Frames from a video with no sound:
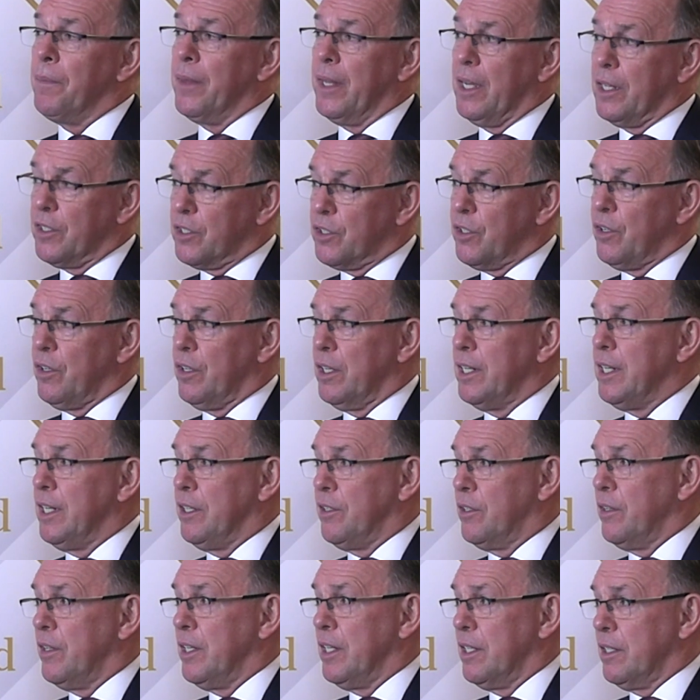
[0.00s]
and certainly
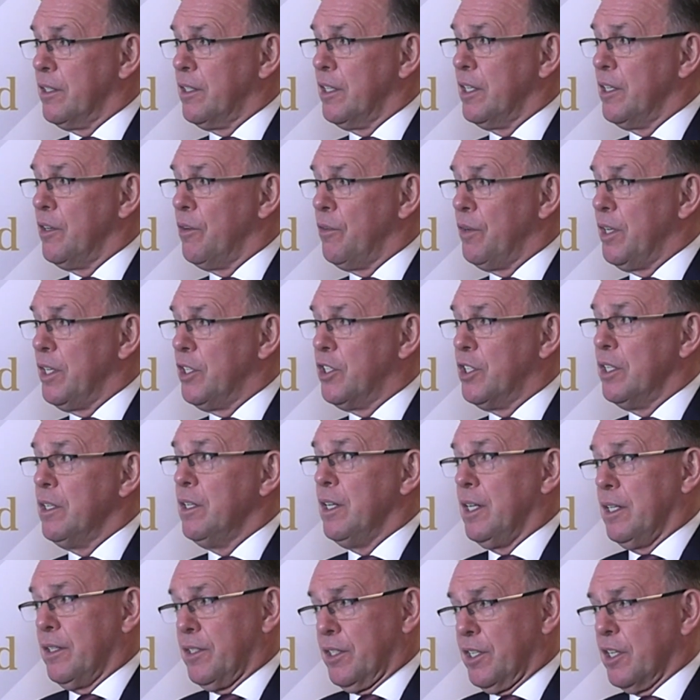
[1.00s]
into the ASEAN region.
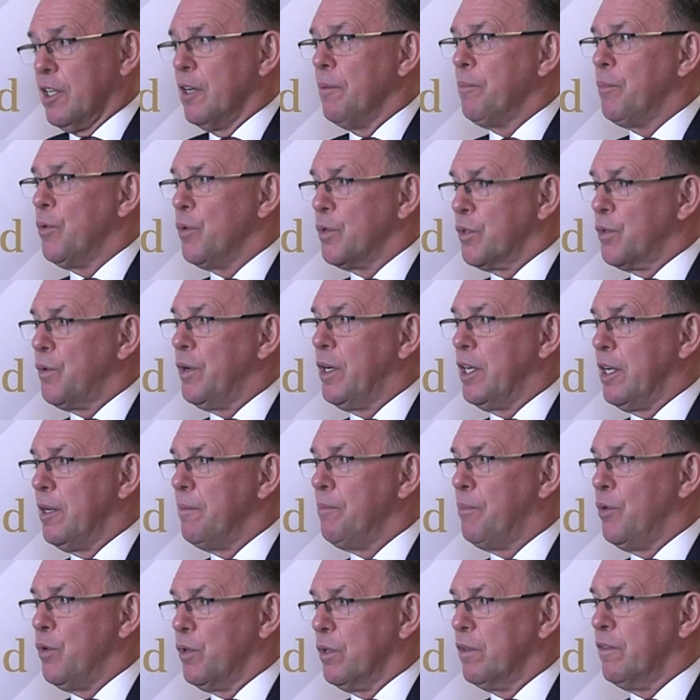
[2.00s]
And Singapore is really
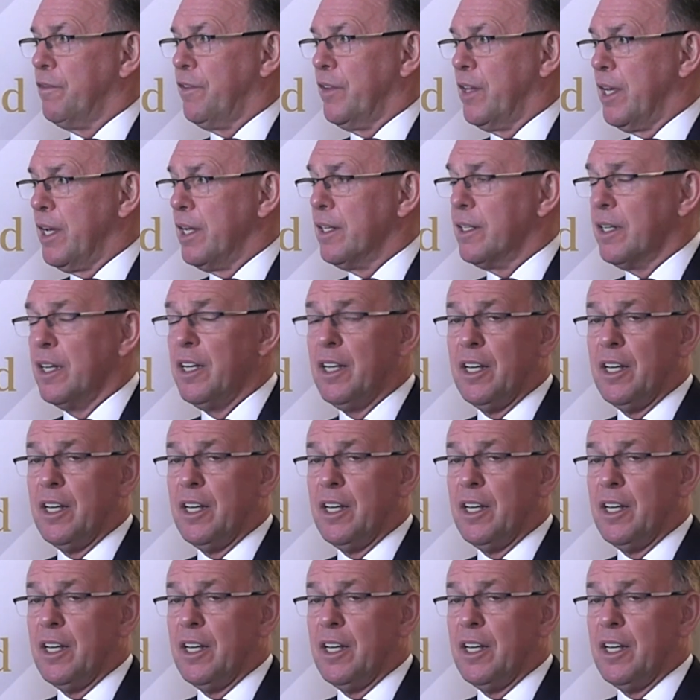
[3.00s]
important for that.